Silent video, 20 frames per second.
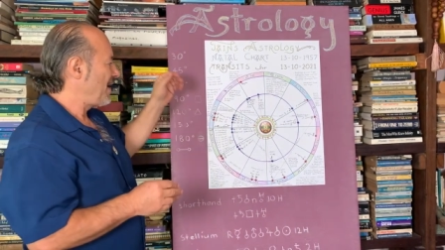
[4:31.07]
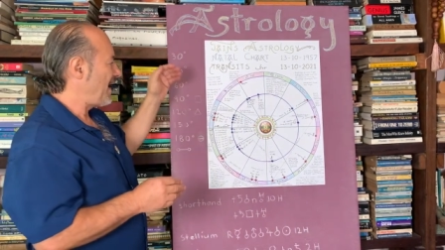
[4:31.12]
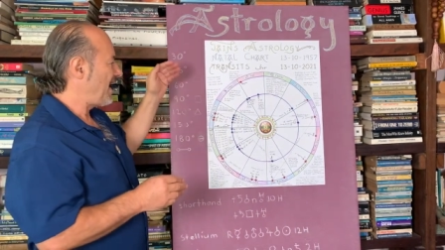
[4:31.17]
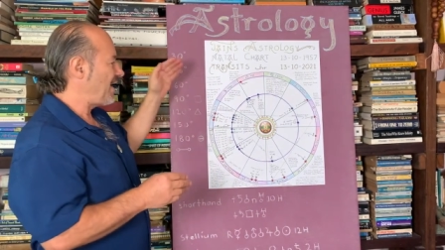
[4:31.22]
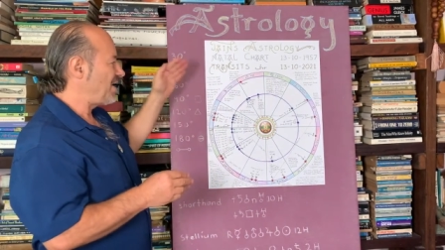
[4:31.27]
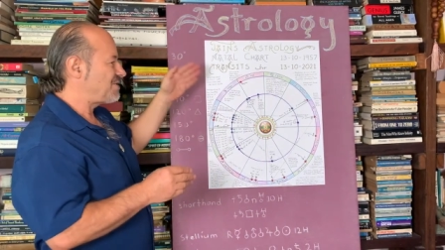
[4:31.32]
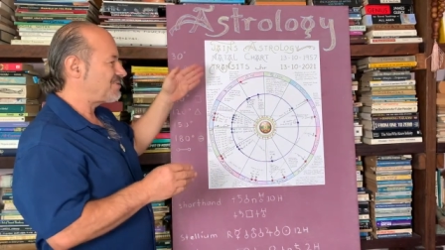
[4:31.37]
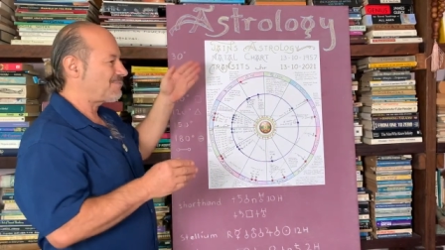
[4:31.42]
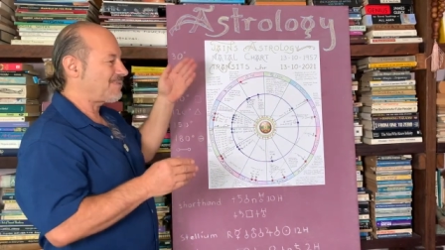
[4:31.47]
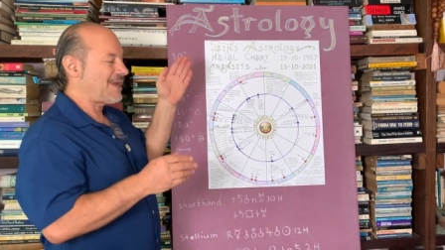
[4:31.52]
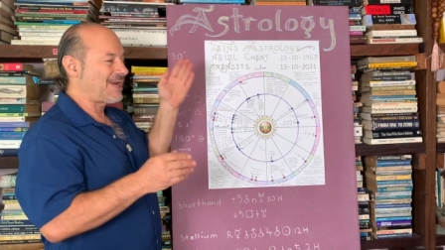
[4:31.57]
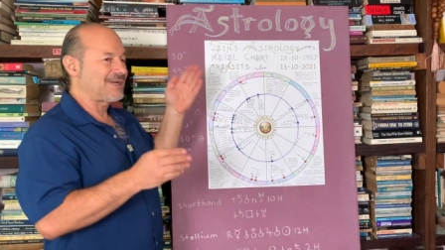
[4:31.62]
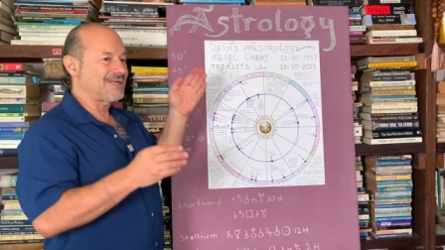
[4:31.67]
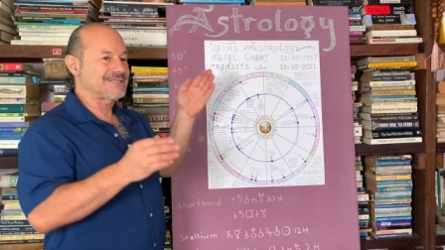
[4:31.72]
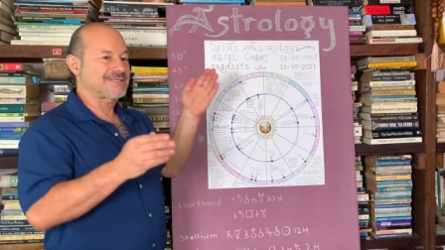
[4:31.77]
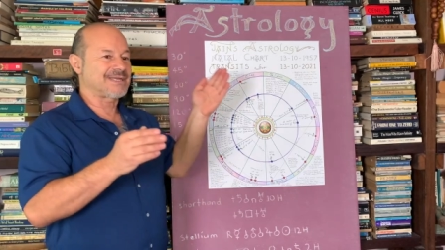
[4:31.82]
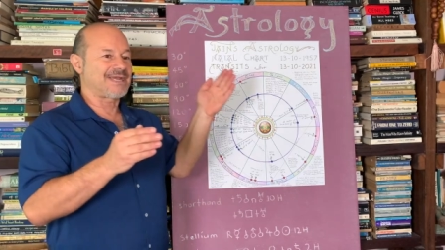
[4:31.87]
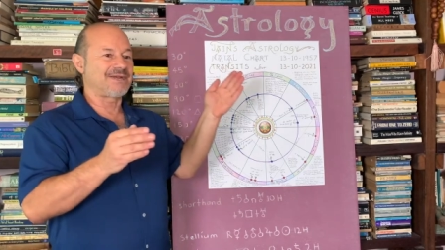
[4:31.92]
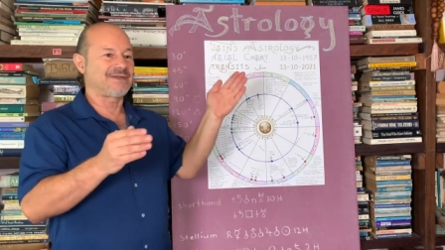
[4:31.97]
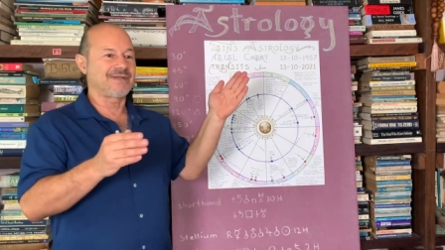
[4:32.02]
each
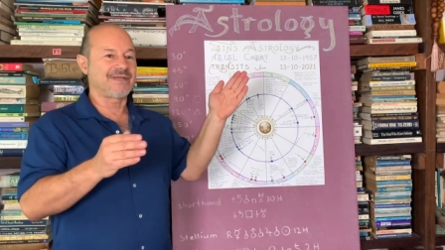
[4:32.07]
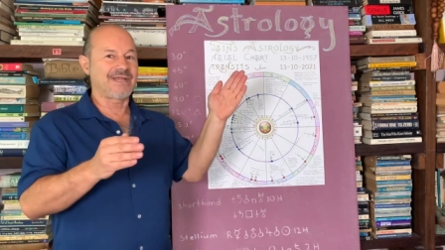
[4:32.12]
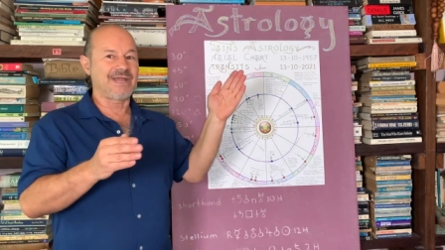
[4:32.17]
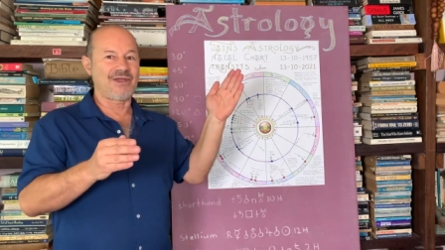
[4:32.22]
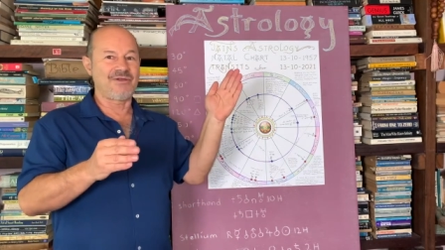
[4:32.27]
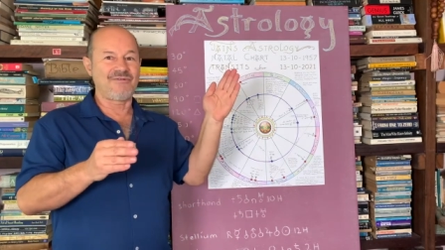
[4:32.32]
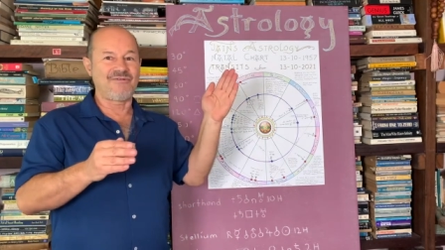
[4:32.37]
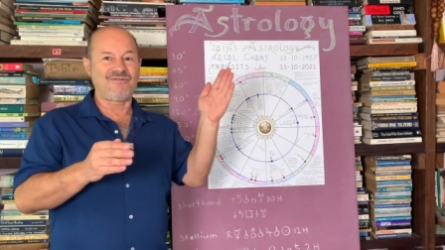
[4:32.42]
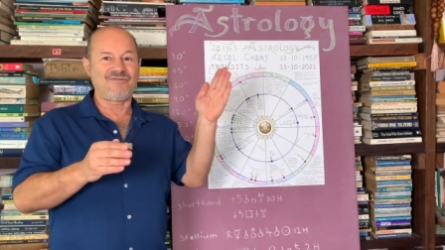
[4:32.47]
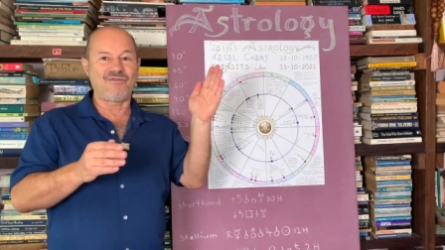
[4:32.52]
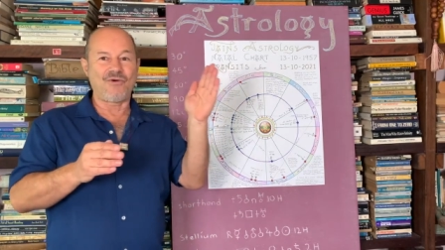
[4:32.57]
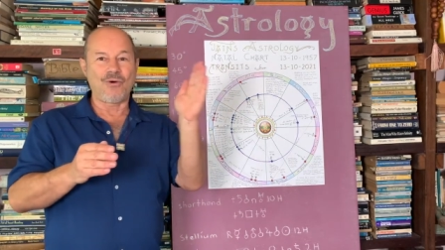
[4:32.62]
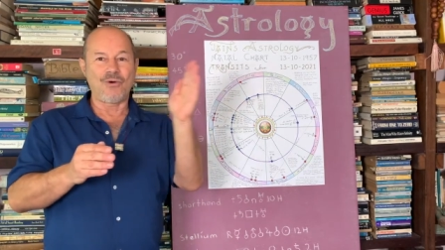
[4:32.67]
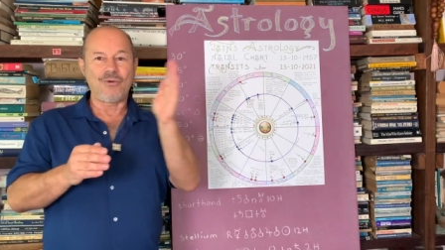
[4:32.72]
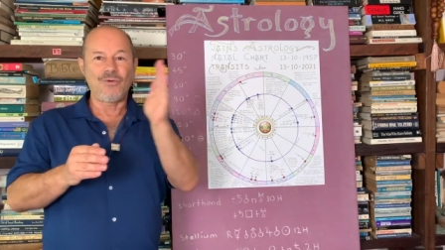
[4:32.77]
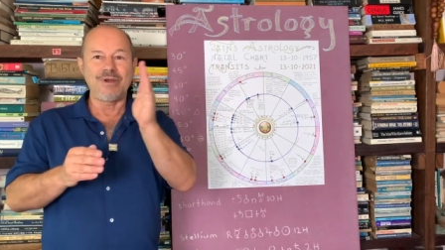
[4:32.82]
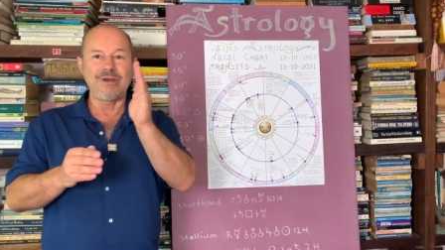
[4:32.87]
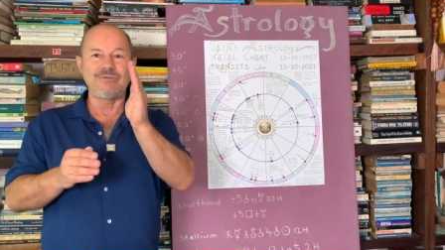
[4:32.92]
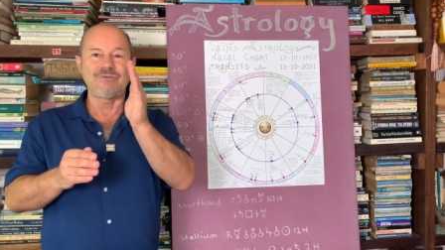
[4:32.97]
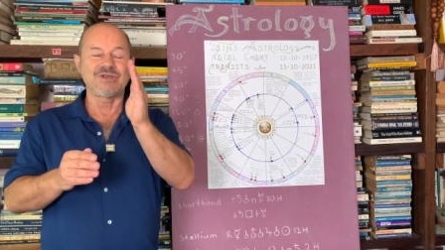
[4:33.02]
planet's going to go
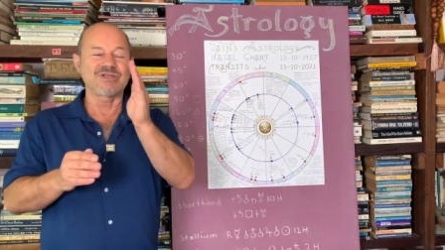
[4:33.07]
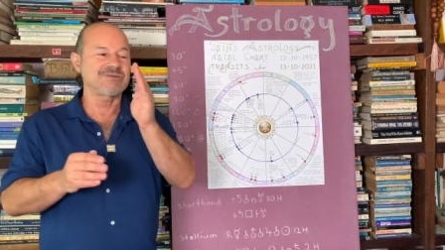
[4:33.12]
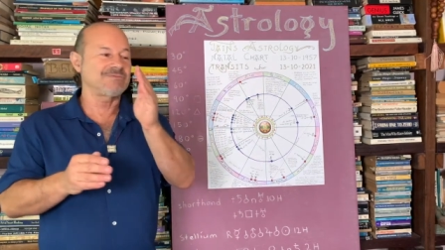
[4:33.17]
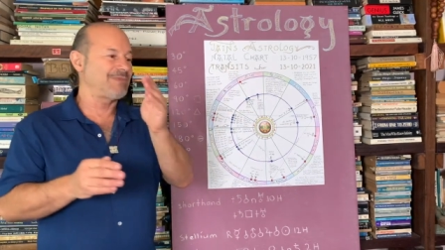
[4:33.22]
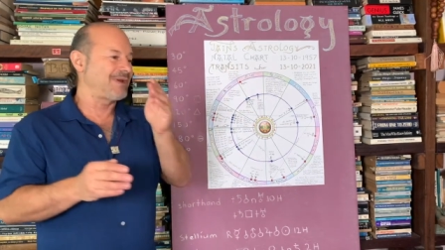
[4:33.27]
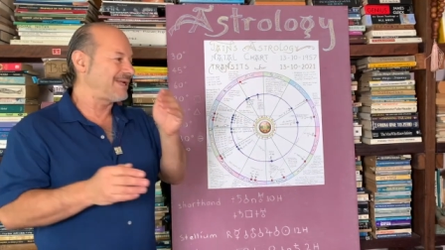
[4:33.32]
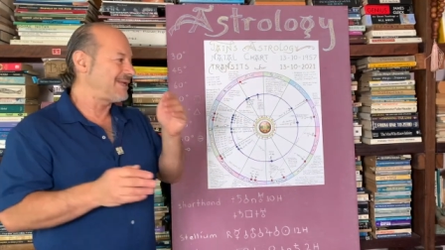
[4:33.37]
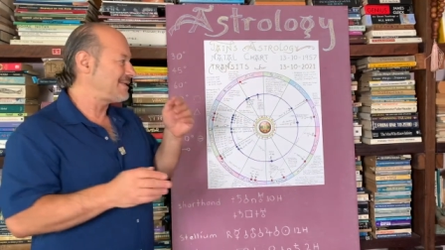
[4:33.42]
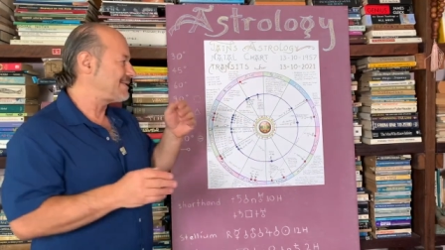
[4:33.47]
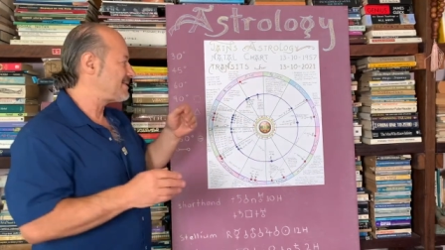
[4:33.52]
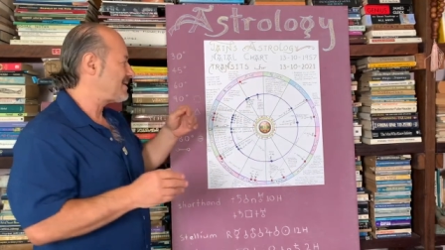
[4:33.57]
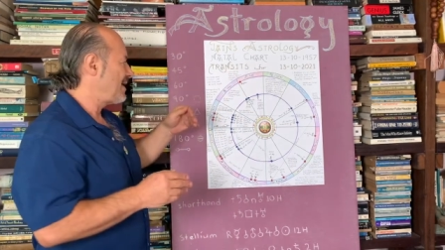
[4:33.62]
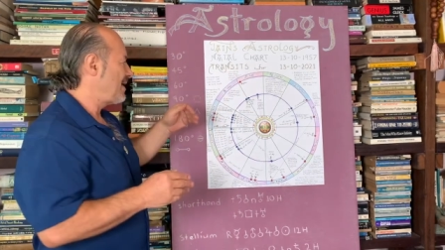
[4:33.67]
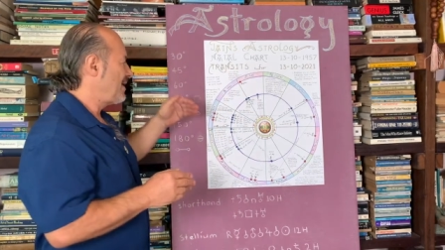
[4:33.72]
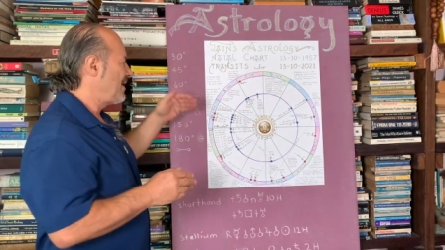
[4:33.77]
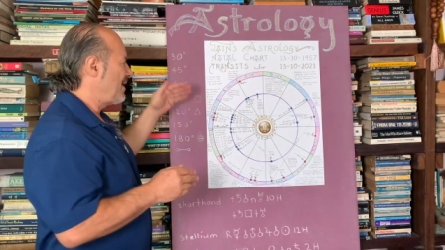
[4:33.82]
forward, which means